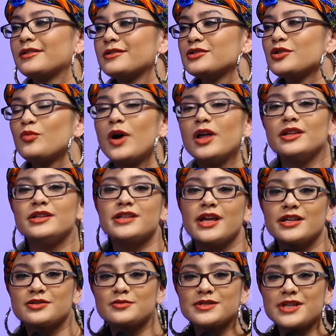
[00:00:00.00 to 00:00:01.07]
So, Welly's
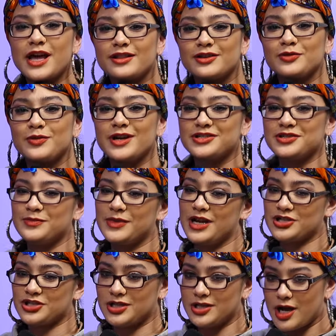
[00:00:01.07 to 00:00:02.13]
answer was out of the question. We
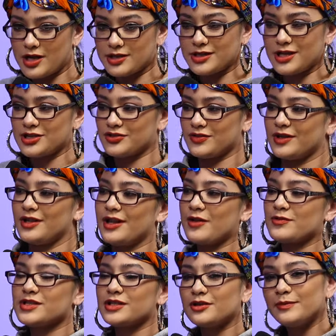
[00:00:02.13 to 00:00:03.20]
got Shadon's answer in there. That
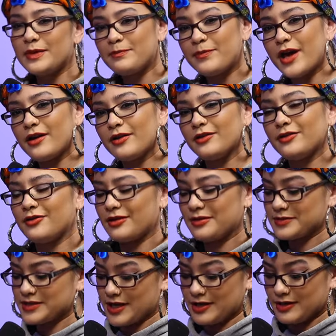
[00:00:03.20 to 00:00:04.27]
was a little bit better, you know what
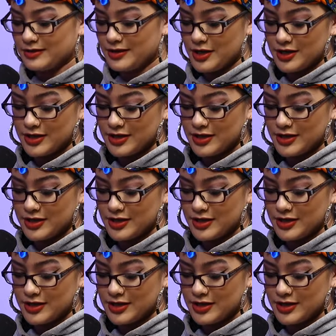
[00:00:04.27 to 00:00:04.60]
I'm saying?